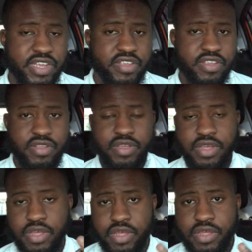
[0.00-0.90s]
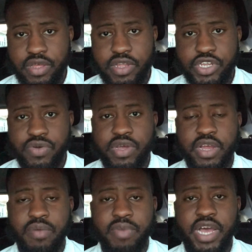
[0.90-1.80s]
It's a
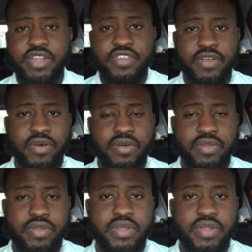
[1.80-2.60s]
combined song.